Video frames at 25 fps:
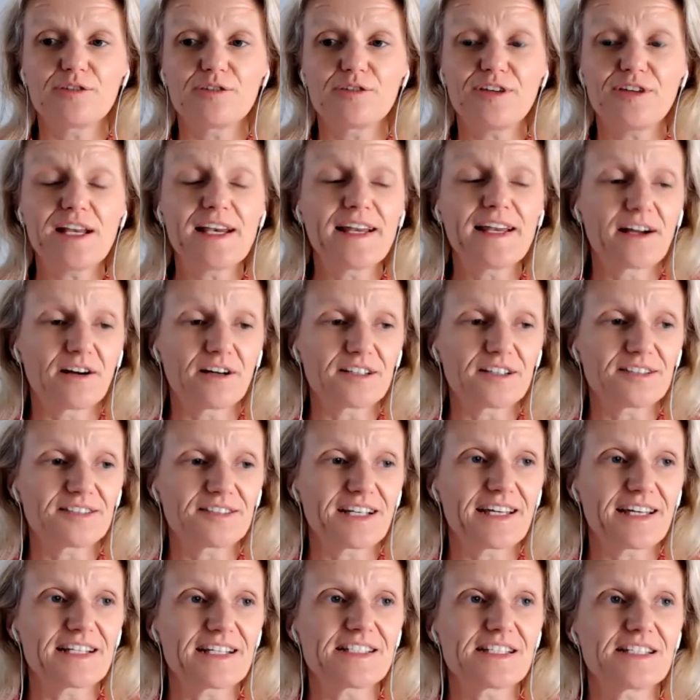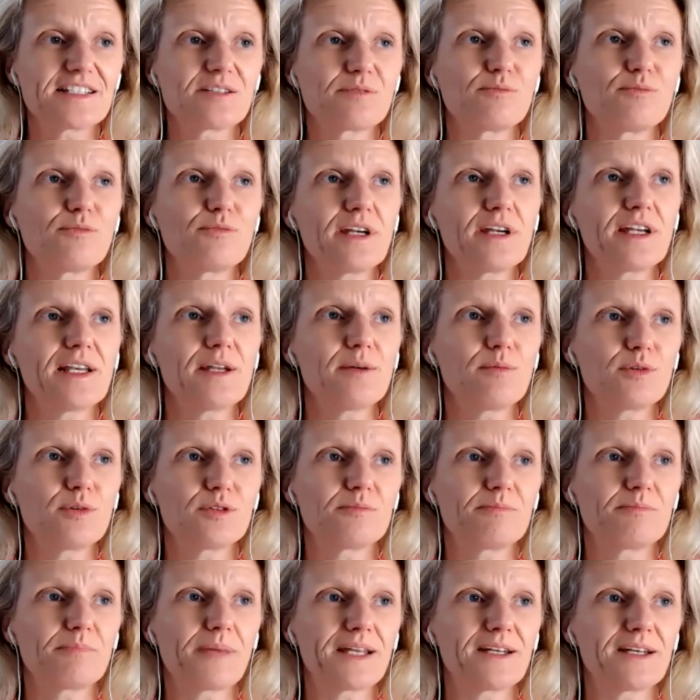feeling isolated and really
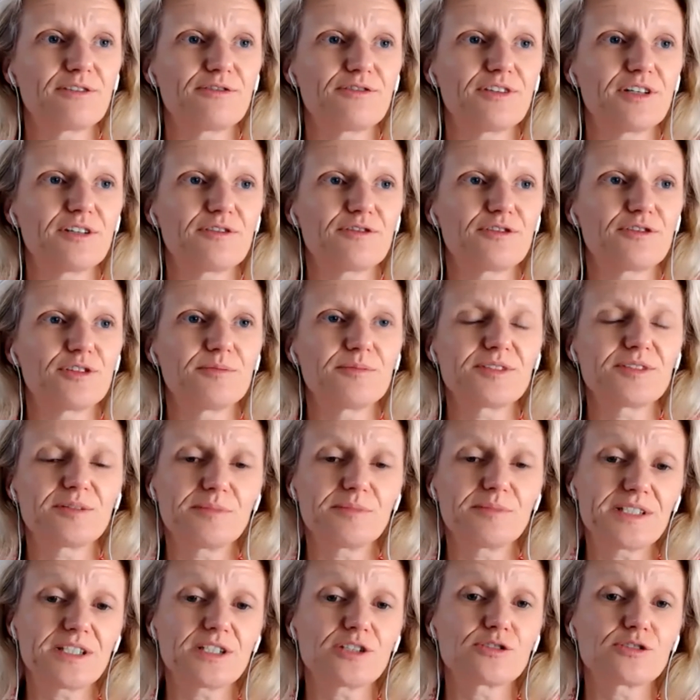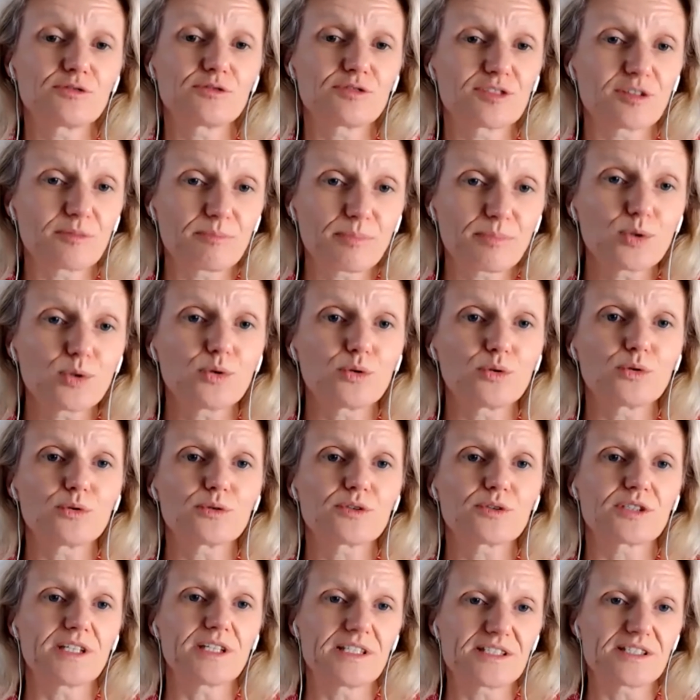would benefit from some additional
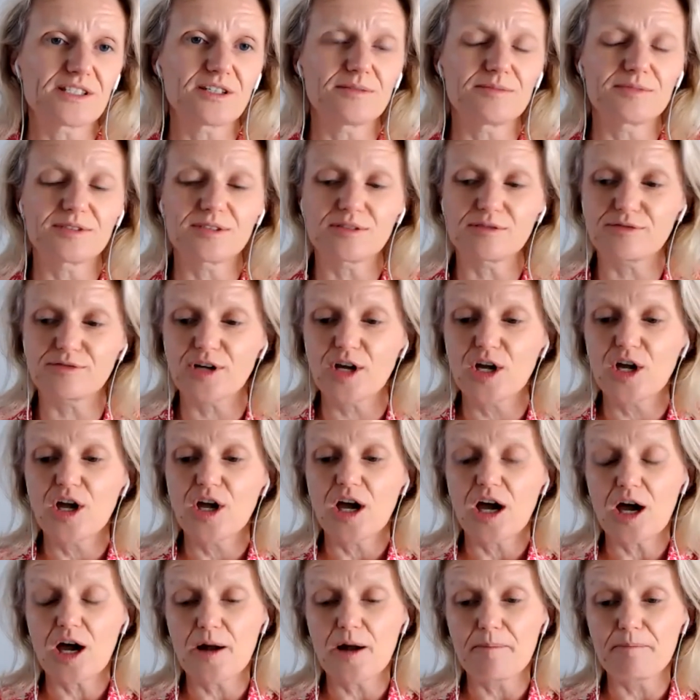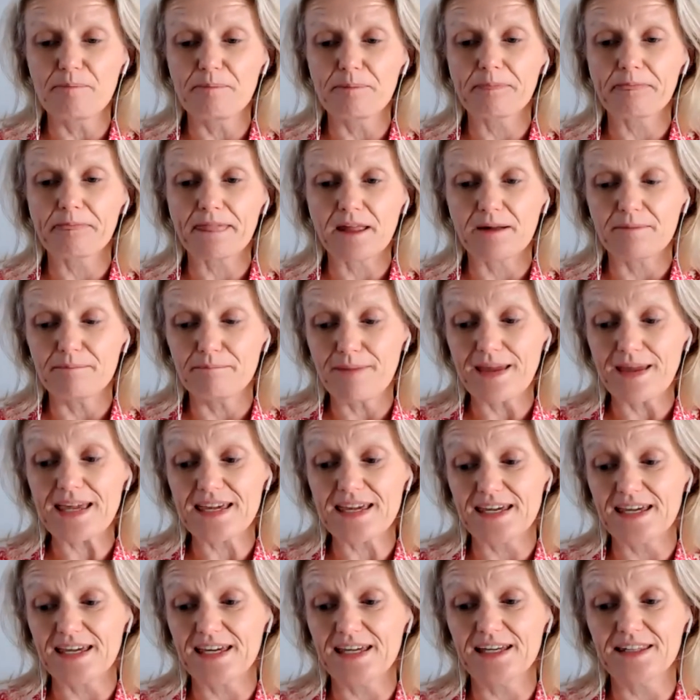support in terms of
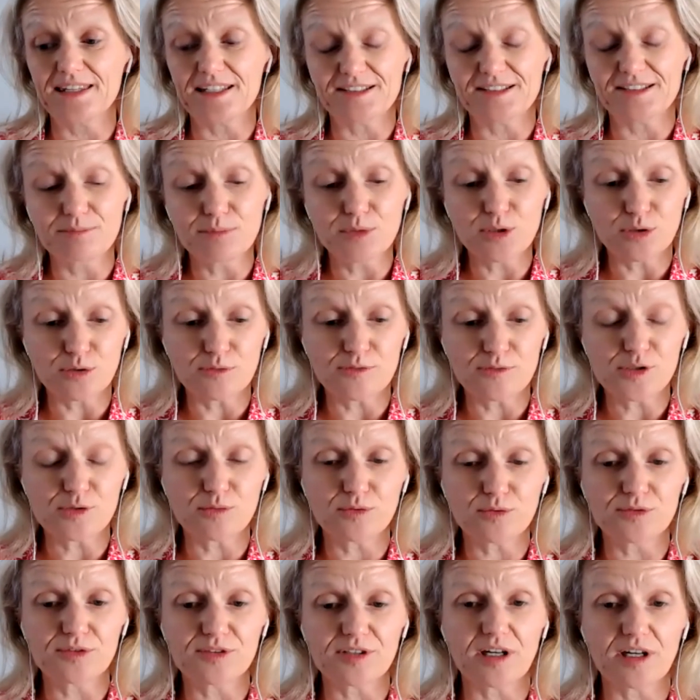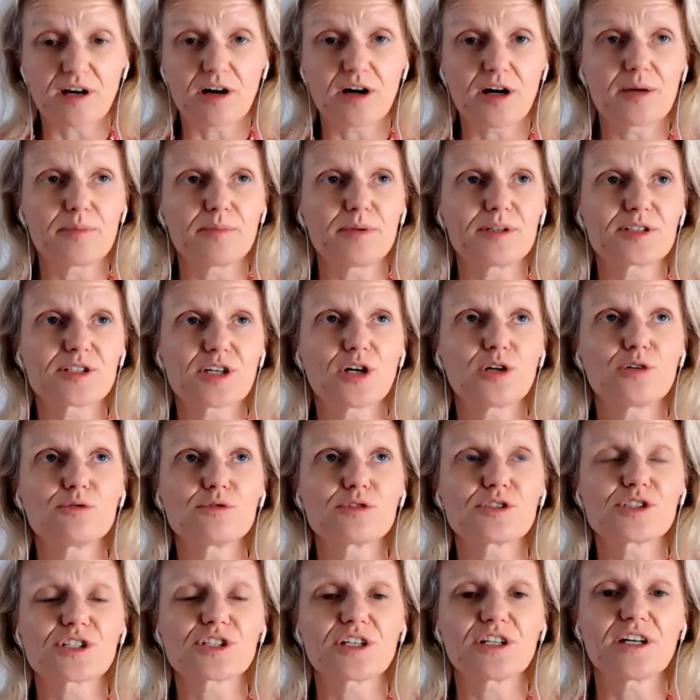making this move towards a hybrid
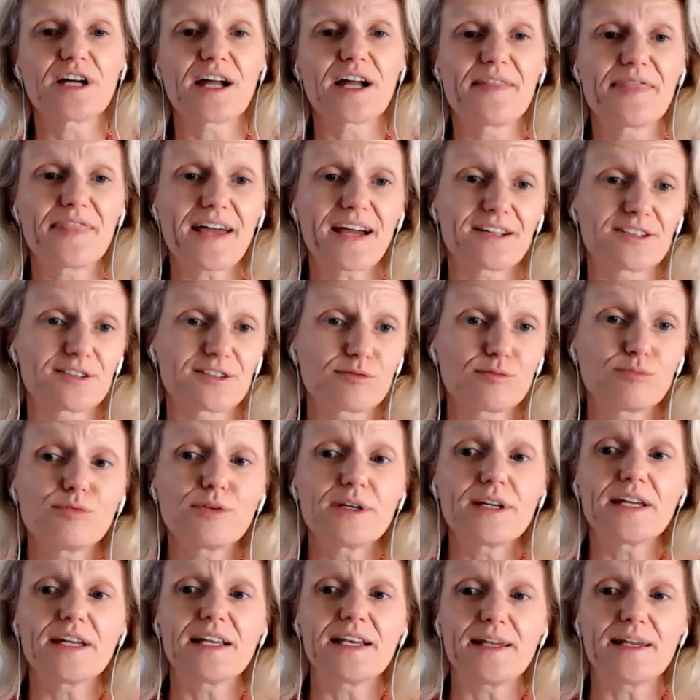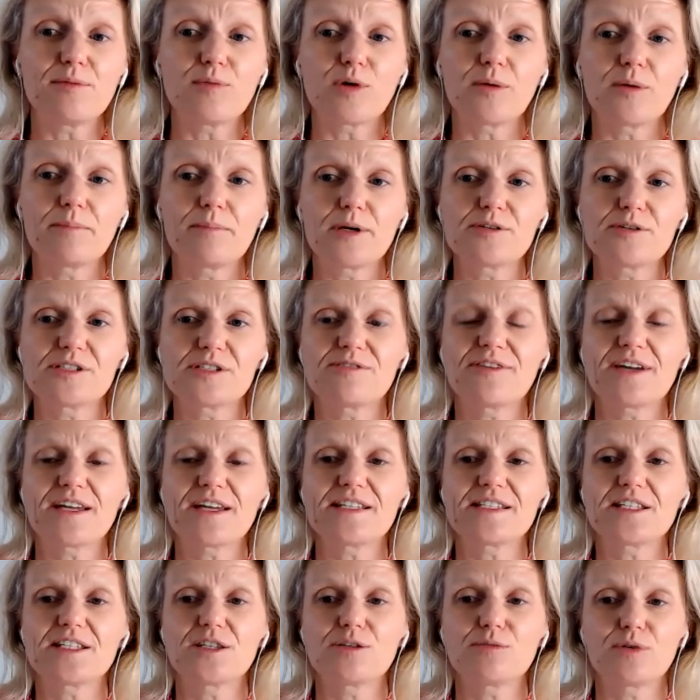culture. And that's really what
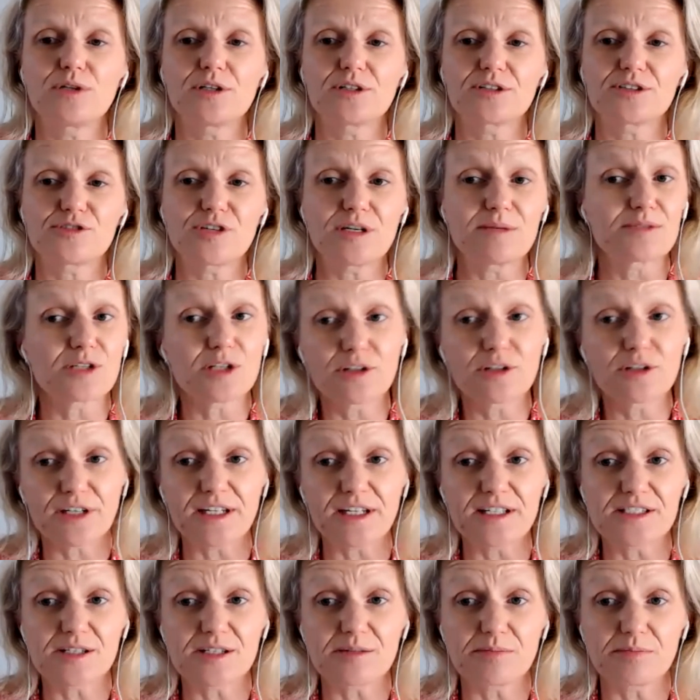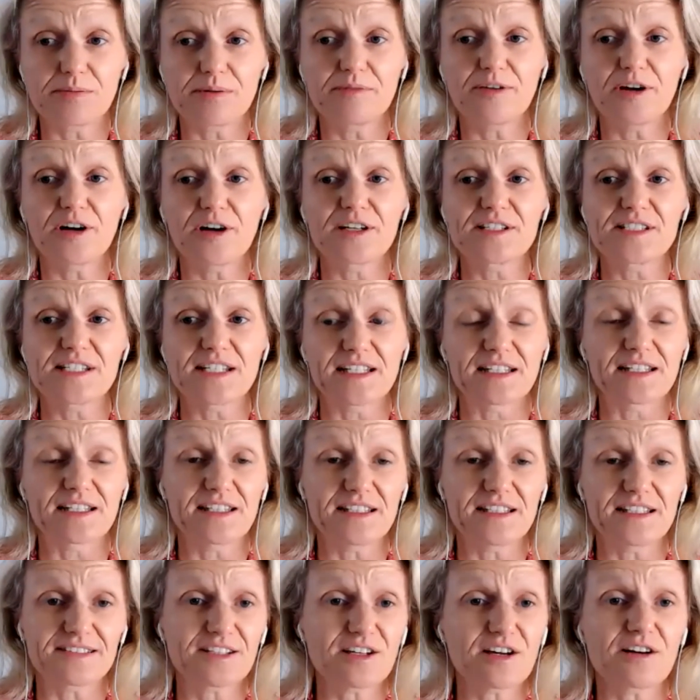motivated the workstream to look into providing
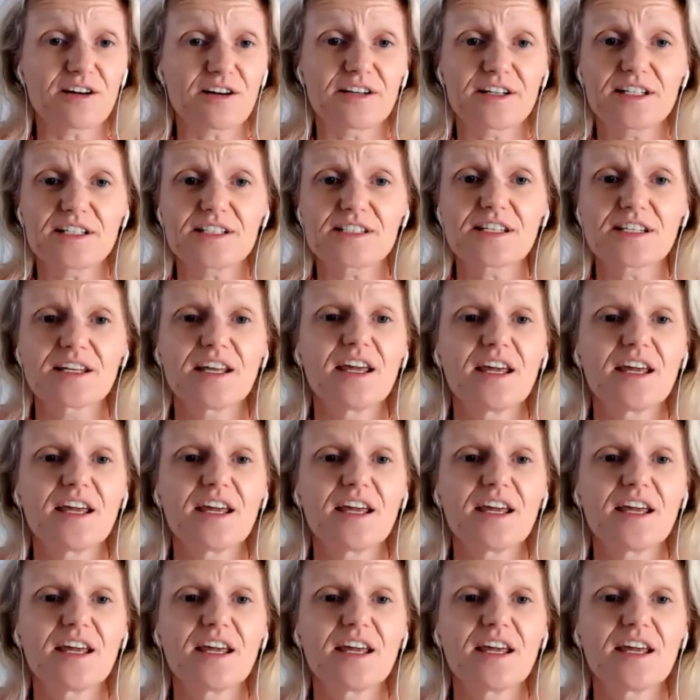this guide.